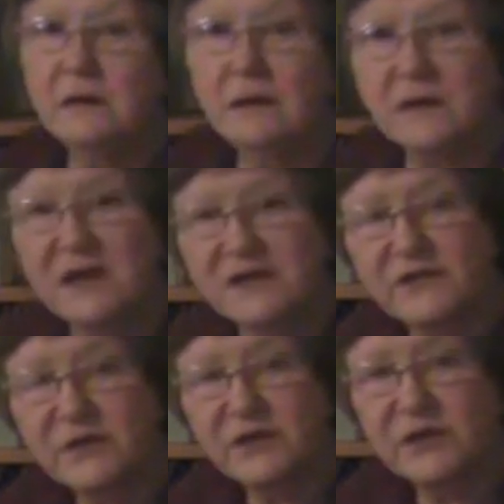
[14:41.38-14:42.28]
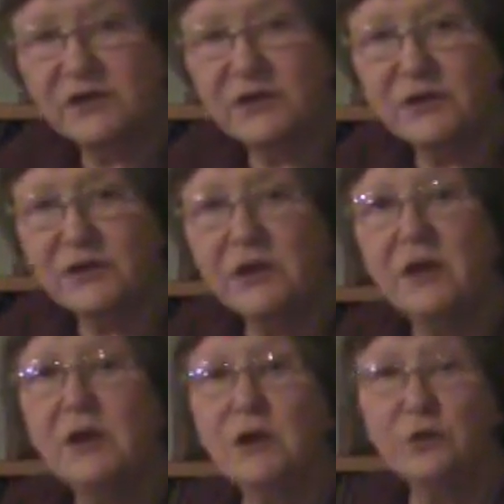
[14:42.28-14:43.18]
classification
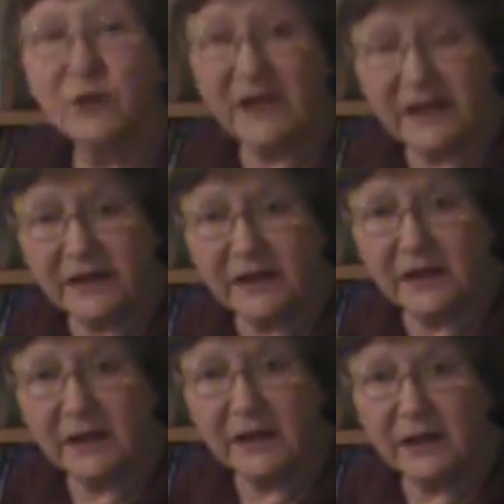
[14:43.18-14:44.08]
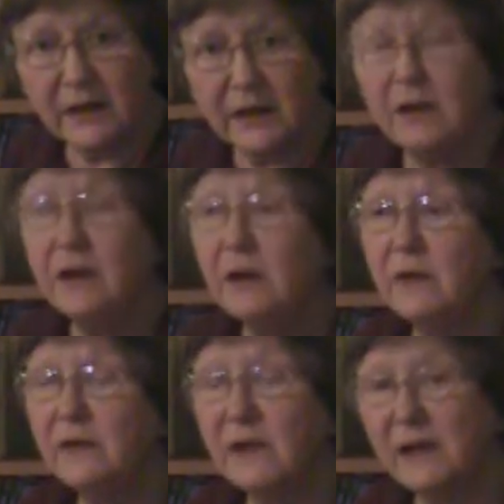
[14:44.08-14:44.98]
go hand in hand.
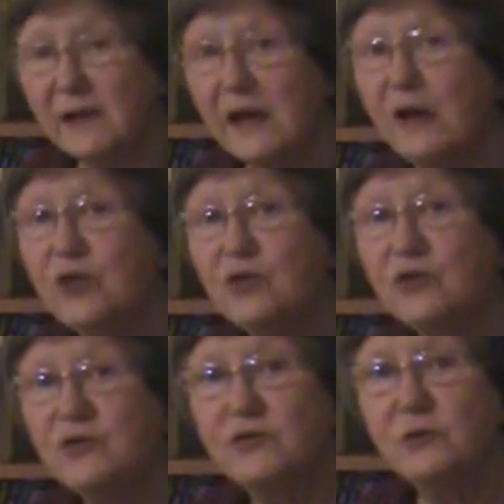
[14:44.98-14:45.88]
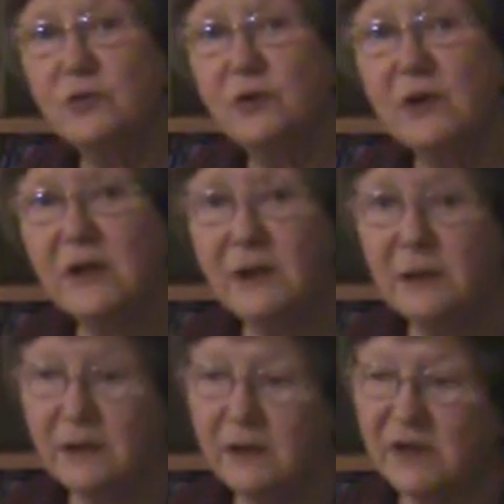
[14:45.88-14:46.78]
They allow you to
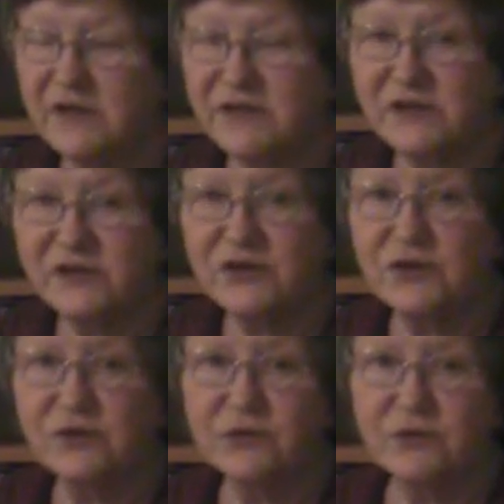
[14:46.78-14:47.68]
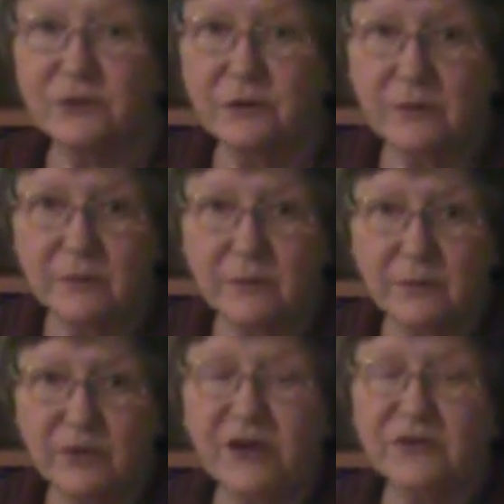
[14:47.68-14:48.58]
assist your
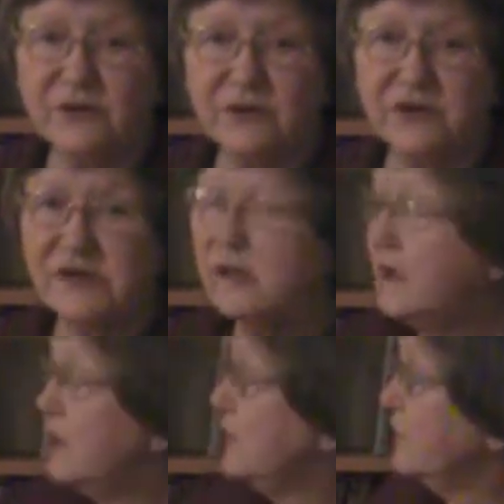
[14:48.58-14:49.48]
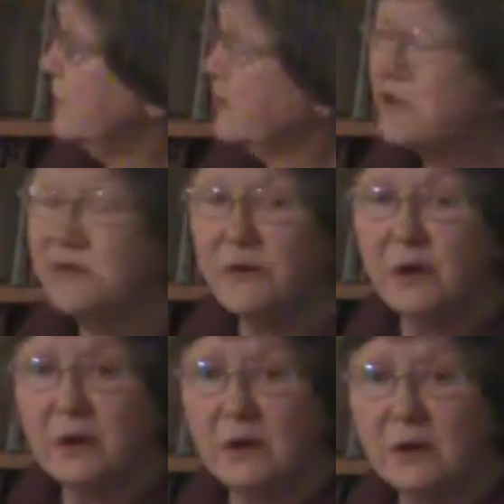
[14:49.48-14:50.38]
patrons to, first of
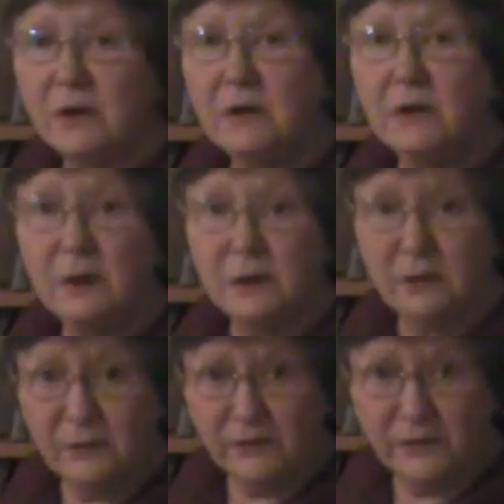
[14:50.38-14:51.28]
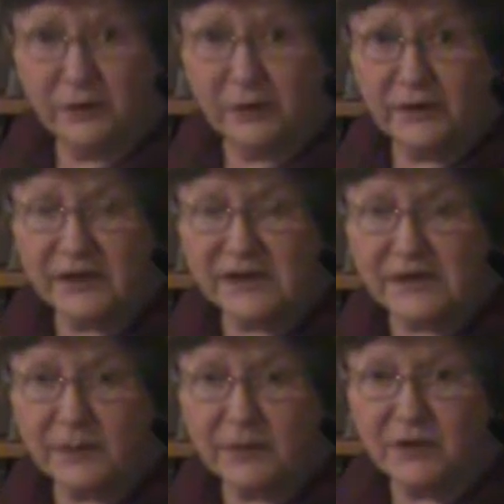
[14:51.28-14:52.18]
all, look things
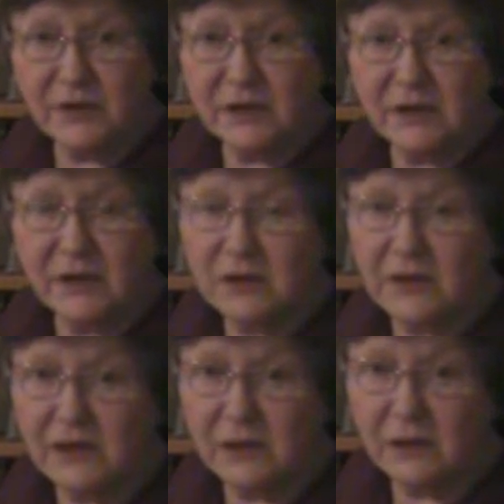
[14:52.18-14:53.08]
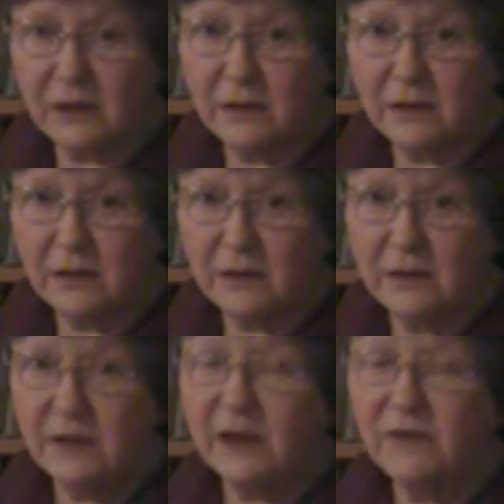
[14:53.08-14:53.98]
up in the card catalog
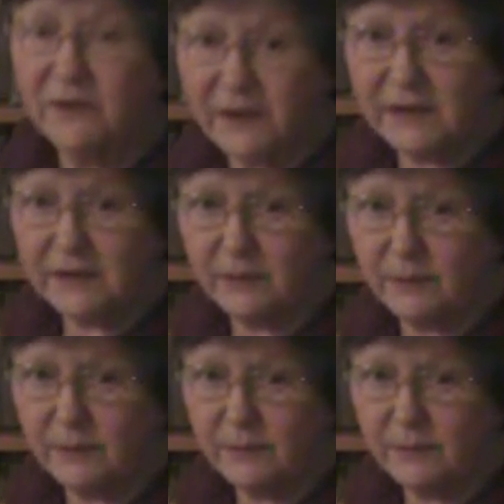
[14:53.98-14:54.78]
and find them,